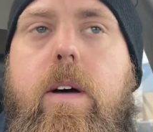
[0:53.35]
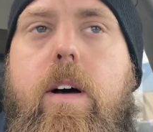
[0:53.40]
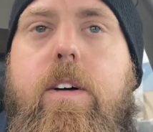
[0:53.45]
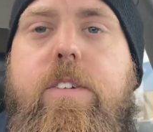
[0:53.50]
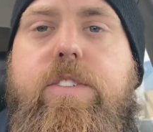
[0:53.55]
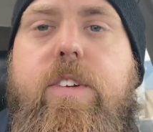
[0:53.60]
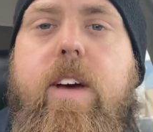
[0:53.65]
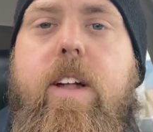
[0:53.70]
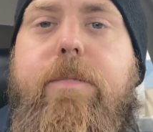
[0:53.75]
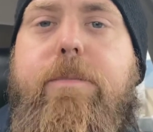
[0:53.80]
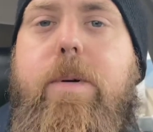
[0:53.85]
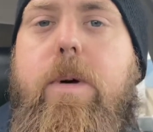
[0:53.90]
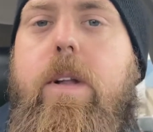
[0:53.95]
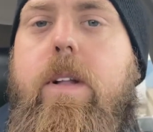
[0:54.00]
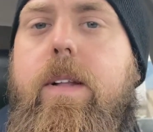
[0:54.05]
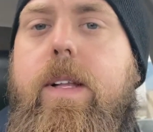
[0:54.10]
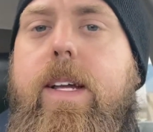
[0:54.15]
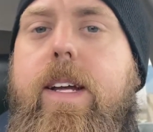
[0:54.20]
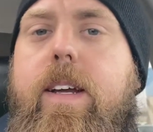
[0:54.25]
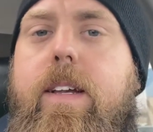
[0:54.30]
try to put a
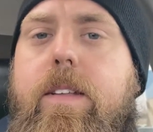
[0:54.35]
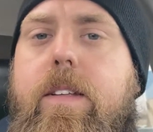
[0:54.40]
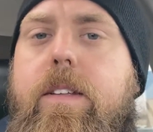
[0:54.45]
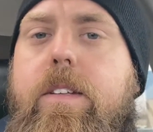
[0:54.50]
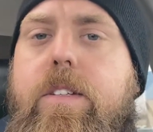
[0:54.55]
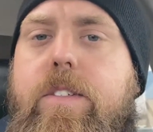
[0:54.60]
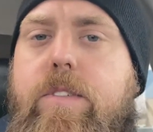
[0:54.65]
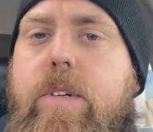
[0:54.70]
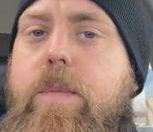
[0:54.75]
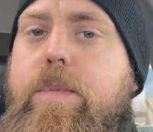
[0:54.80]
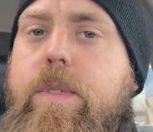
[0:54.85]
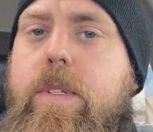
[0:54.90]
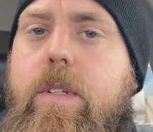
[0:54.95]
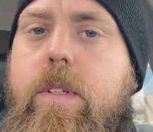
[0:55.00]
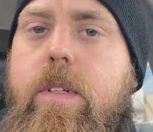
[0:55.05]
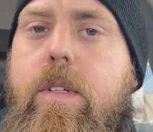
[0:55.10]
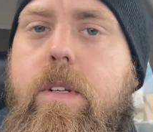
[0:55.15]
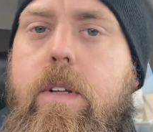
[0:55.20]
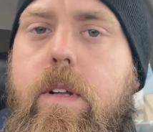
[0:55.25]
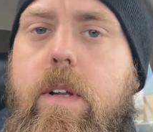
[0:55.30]
link in the
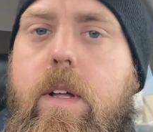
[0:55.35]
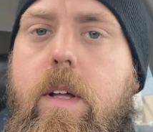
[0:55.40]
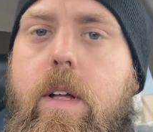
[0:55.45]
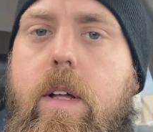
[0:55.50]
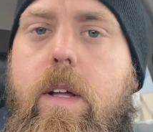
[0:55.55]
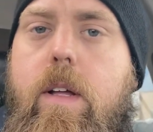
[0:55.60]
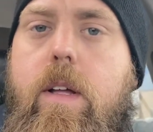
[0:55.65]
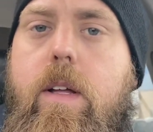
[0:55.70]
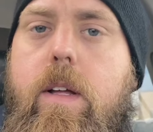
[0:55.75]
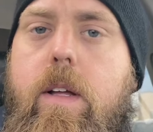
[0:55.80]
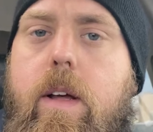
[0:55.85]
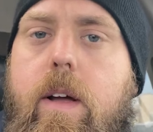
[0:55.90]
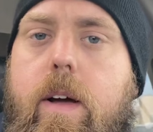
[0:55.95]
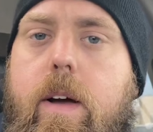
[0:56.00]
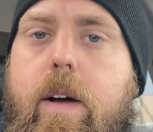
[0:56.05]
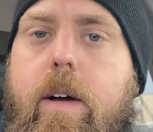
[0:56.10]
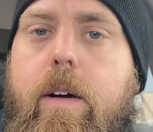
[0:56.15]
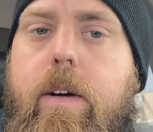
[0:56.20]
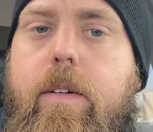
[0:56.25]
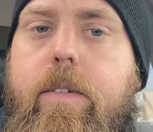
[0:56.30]
description
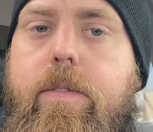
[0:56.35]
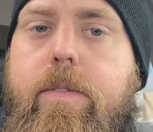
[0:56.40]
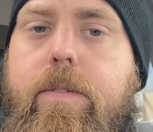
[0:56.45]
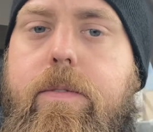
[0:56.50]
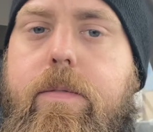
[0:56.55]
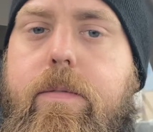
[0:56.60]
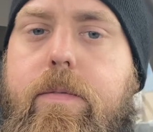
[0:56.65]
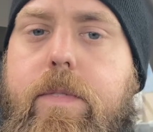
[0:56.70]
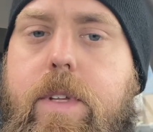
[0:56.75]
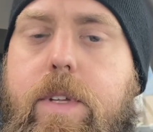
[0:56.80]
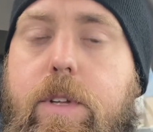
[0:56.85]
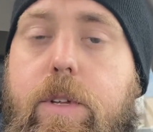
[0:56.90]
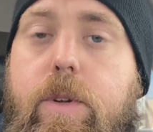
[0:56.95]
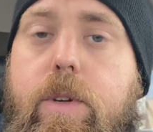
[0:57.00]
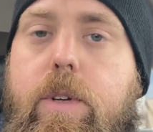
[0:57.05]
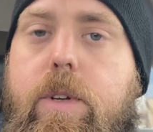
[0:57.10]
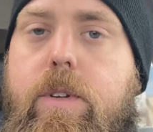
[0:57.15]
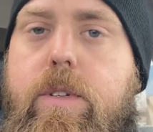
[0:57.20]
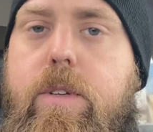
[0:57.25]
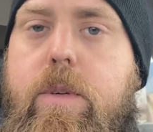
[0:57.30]
of the new
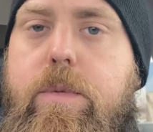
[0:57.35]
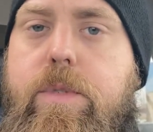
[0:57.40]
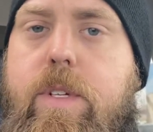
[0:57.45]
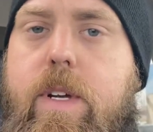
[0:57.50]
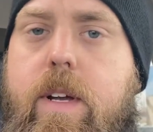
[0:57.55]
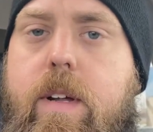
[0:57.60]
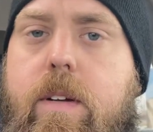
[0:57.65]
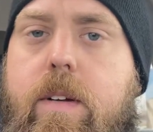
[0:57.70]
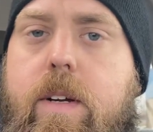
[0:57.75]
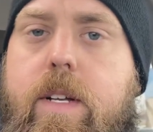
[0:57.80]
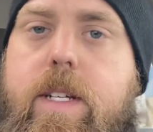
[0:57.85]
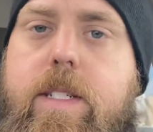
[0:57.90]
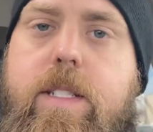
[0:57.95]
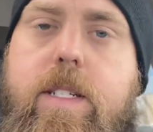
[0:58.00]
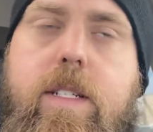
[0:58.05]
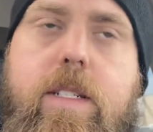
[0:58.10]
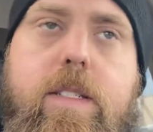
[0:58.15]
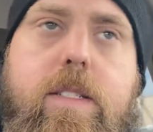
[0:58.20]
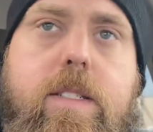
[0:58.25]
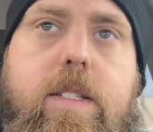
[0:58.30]
YouTube channel, because
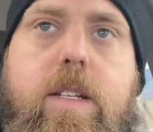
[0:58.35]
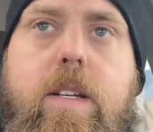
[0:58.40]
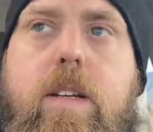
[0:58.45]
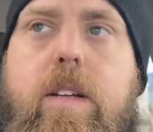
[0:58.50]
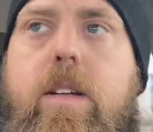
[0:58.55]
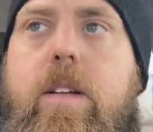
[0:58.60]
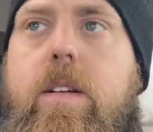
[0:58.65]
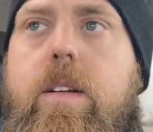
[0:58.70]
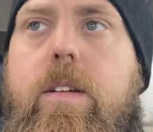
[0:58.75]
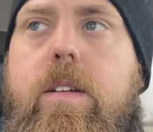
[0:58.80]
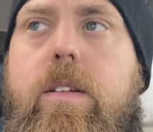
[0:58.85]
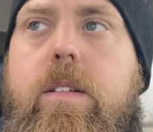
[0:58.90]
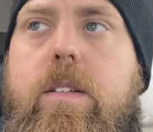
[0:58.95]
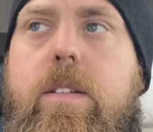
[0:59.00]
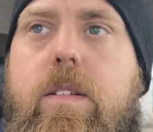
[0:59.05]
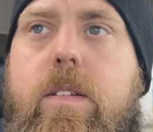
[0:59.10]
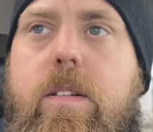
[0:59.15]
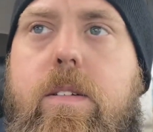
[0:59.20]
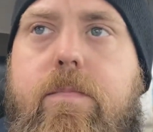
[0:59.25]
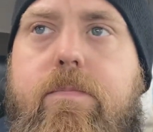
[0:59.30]
it's,
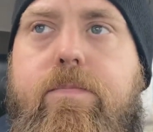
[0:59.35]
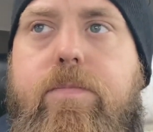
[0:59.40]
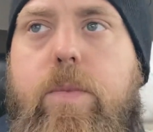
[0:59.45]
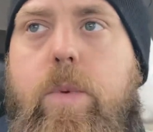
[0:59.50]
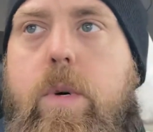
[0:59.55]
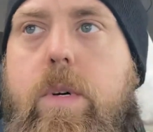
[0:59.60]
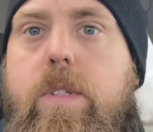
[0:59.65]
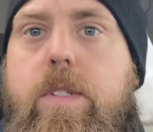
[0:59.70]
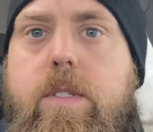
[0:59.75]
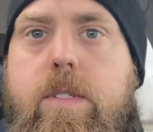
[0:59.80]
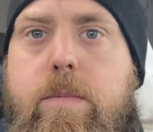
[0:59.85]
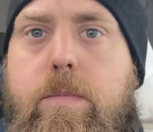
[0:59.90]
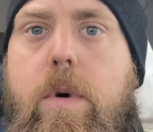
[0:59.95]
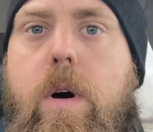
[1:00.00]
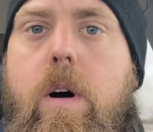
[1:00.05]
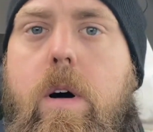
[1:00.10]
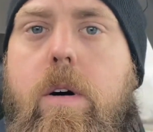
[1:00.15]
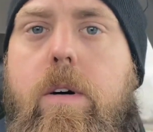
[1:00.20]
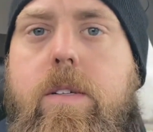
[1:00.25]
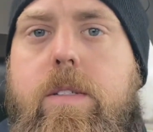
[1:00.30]
well, it's
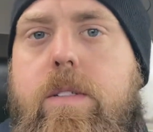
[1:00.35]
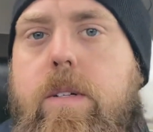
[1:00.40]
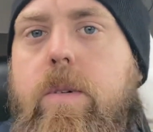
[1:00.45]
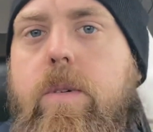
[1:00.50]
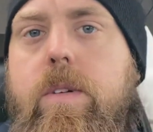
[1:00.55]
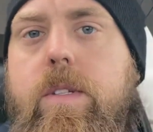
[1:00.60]
small, so